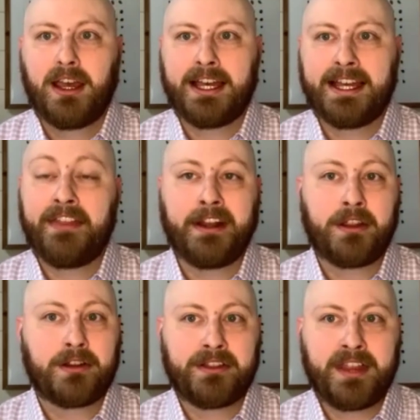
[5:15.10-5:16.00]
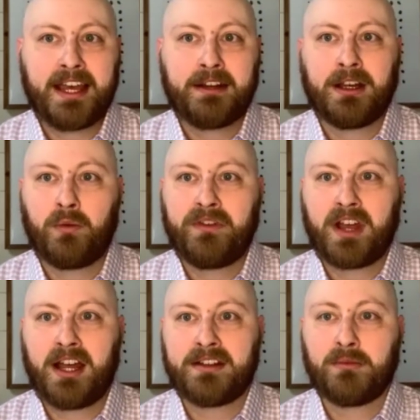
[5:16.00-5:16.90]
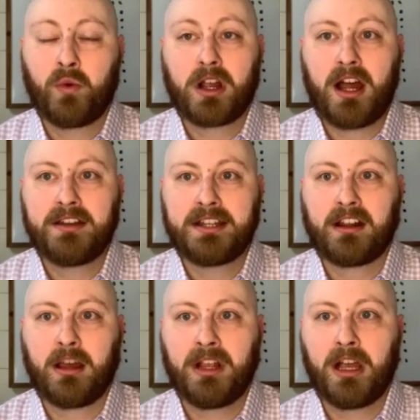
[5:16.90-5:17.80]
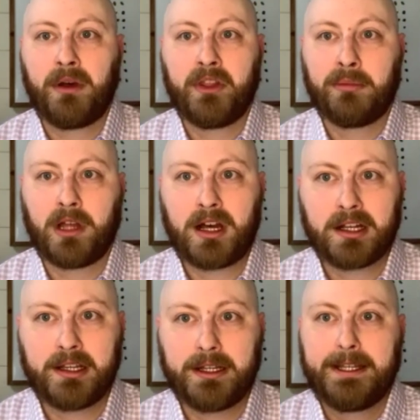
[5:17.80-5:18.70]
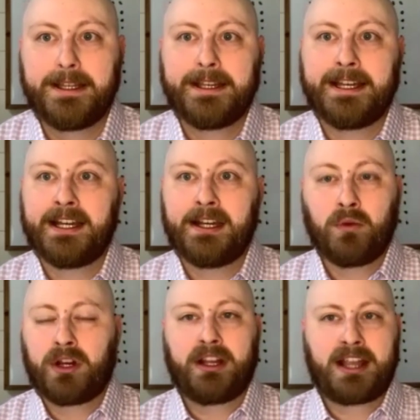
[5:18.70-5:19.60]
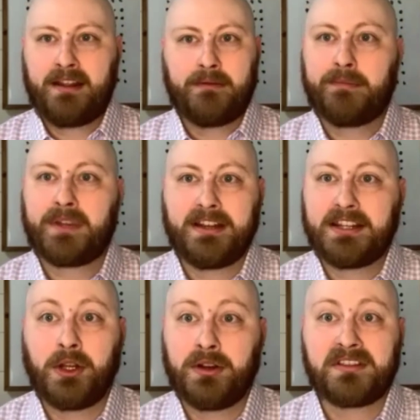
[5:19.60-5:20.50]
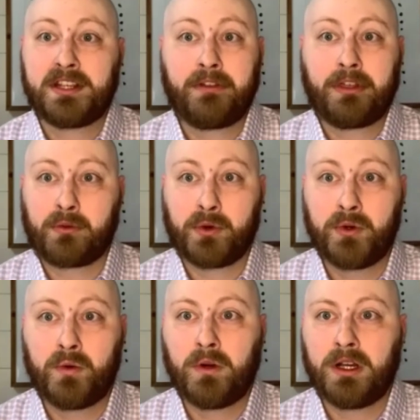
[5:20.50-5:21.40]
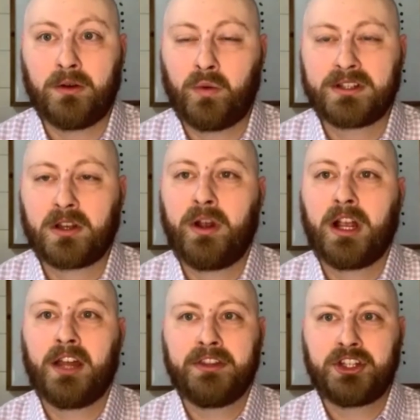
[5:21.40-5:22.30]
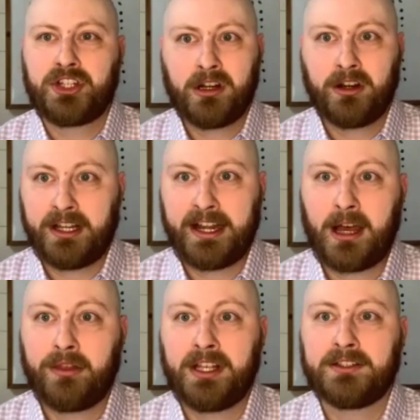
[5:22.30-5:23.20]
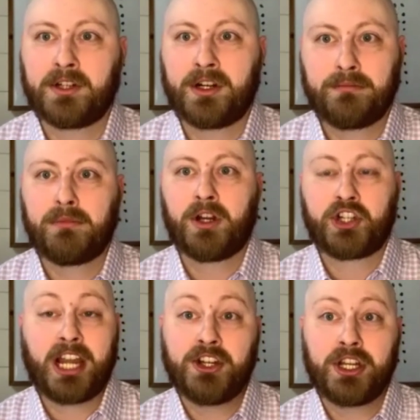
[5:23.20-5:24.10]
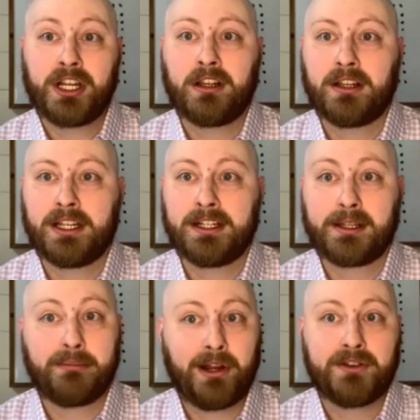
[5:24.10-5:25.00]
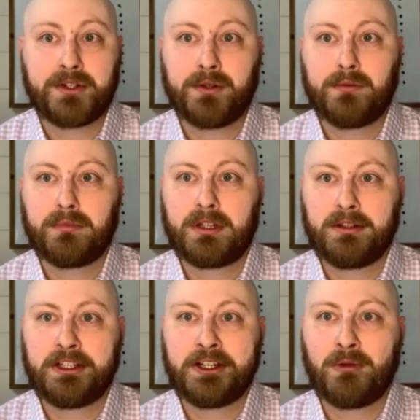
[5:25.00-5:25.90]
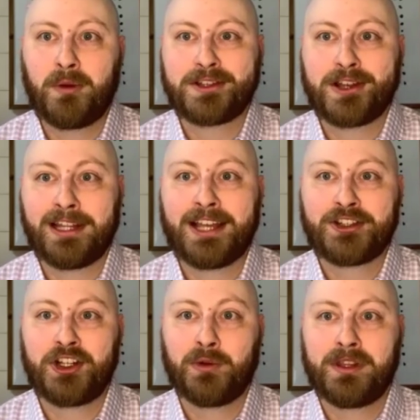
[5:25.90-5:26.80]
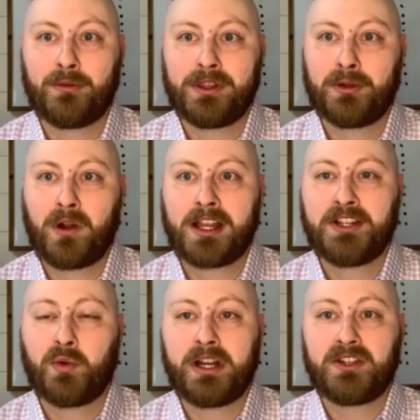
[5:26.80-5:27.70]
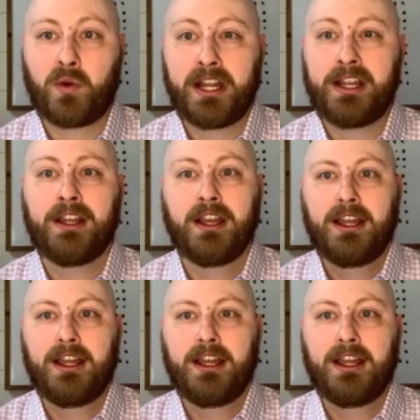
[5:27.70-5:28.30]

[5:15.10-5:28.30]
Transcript: And then other than that, we've got some more content coming up on the blog. We're going to kind of continue to sift through what's going on this year and how things are changing compared to what we saw last year with the rocky 2020,